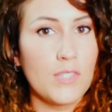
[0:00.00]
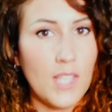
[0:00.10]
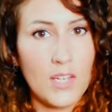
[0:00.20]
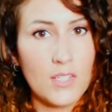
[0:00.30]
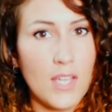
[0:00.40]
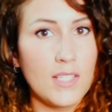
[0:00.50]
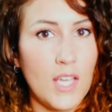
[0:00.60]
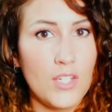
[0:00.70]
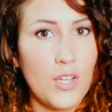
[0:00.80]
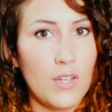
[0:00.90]
for
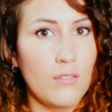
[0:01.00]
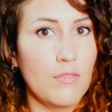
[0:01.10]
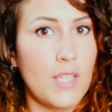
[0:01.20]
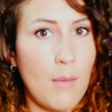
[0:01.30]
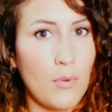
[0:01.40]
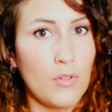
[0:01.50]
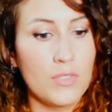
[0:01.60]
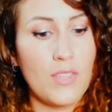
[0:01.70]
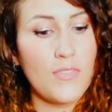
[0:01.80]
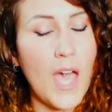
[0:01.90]
sanitization for
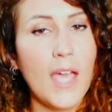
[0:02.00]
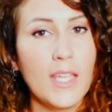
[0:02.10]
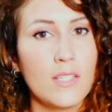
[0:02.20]
tampons, and that